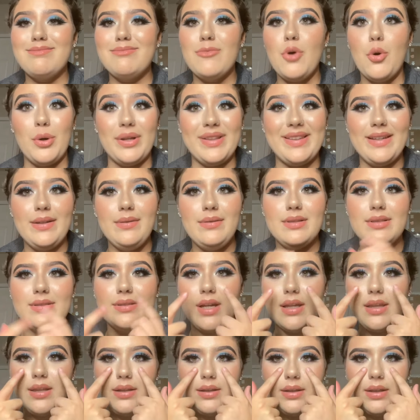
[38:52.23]
oily, to
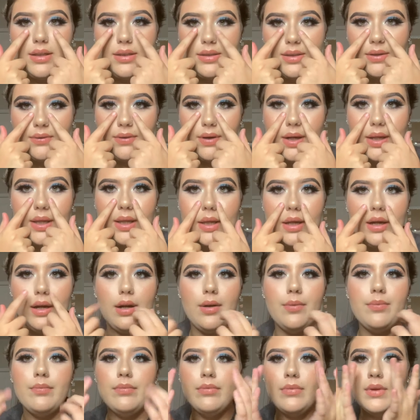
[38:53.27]
say the least, like right
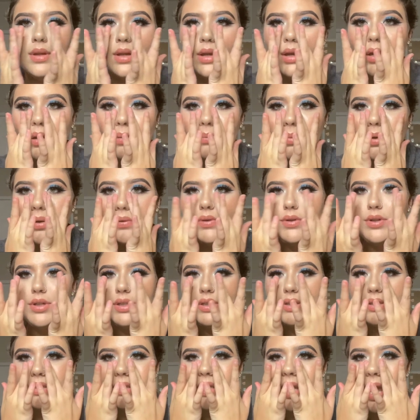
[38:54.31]
here. But if you
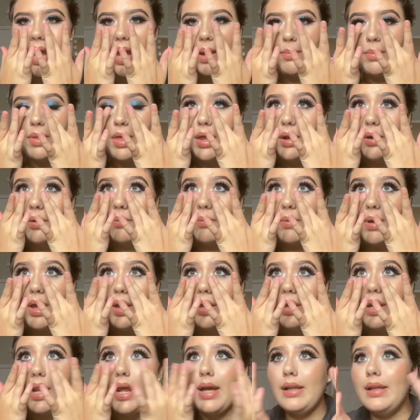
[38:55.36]
just dab that away
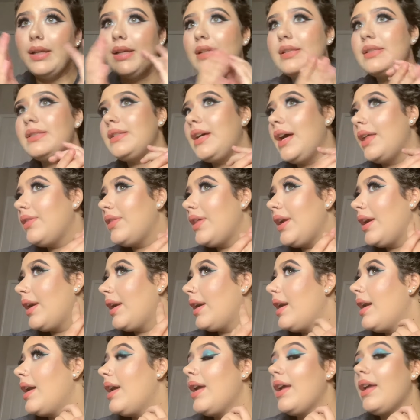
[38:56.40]
and act like it's not there,
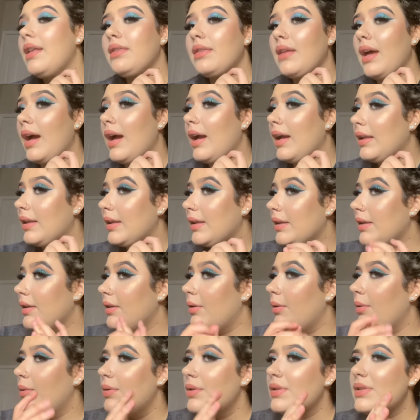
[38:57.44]
the highlight
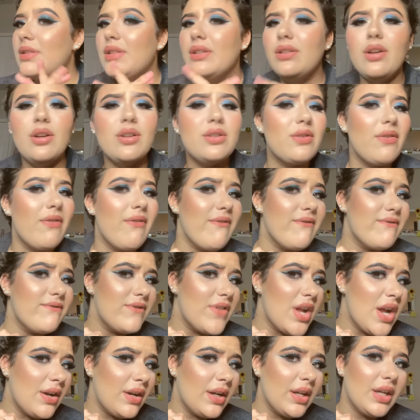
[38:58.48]
still looks
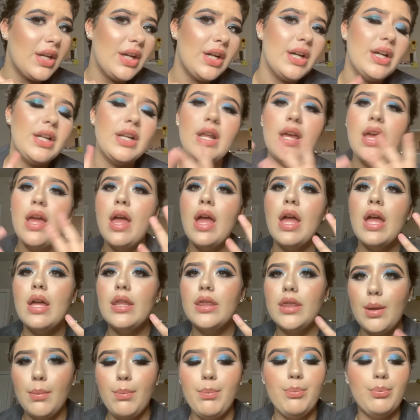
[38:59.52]
very good.
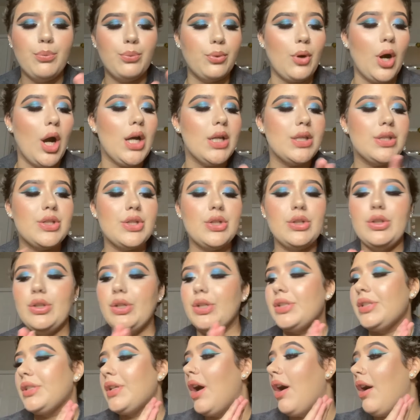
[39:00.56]
The bronzer
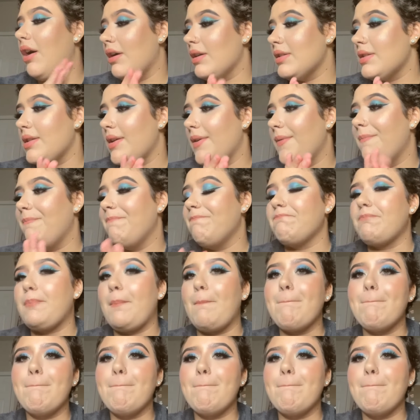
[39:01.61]
looks awesome.